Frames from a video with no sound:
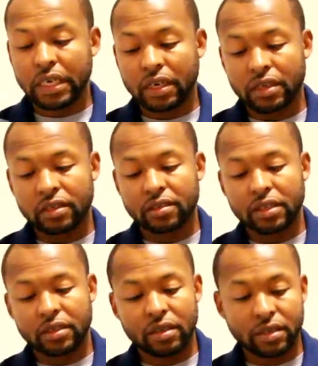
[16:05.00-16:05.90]
Okay, this
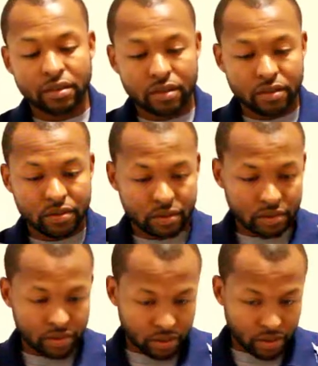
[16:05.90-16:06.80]
ain't touched there.
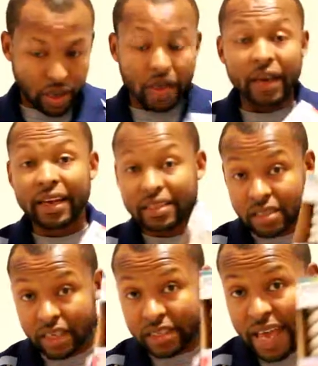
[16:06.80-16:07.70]

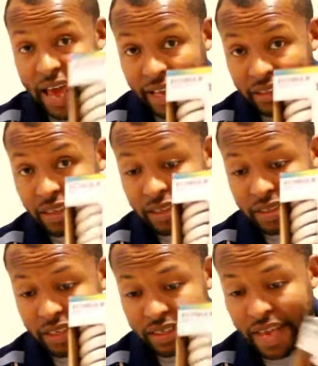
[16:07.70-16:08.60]
It's intact.
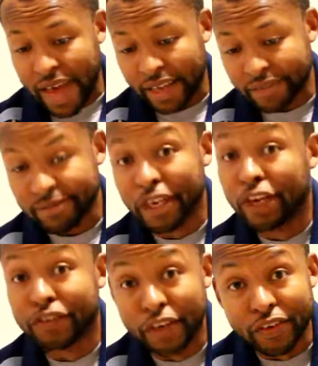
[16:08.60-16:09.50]
It's intact.
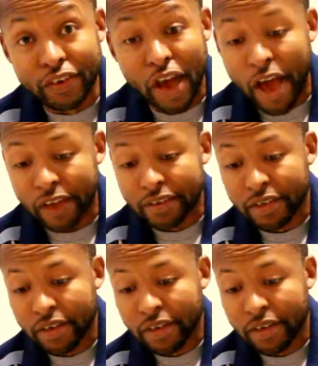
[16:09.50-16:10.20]
It's intact.